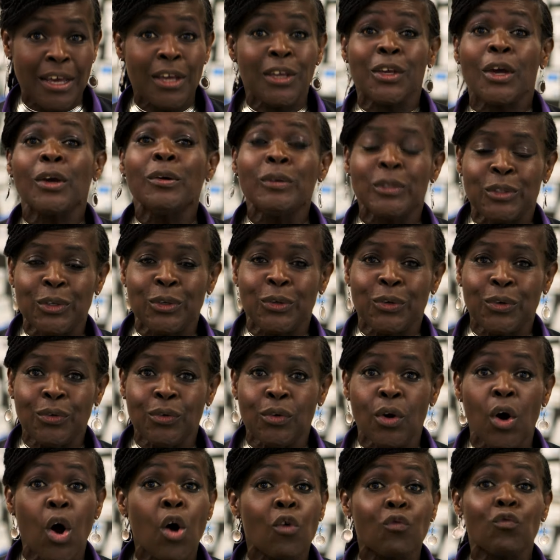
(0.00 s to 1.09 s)
go to
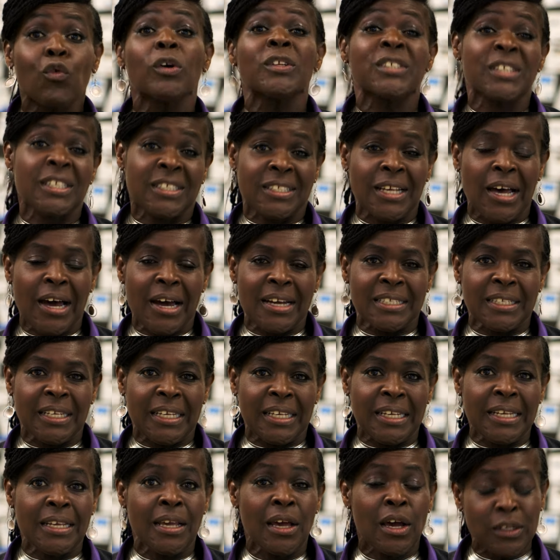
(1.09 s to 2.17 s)

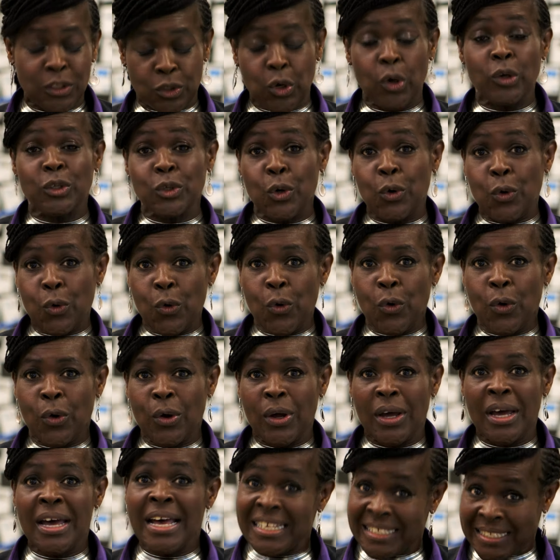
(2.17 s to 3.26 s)
royalsociety.org
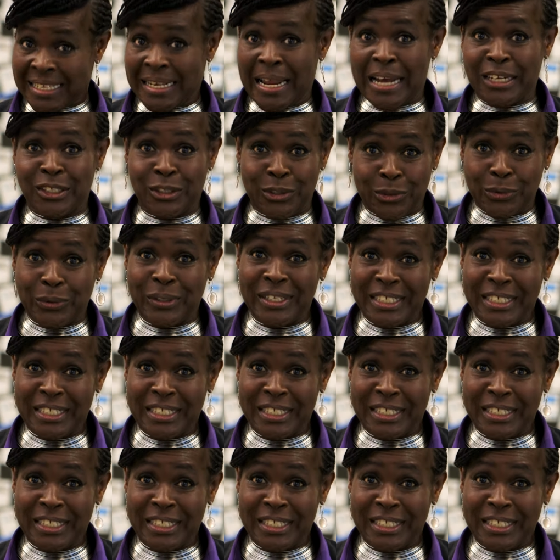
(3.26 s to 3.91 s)
slash school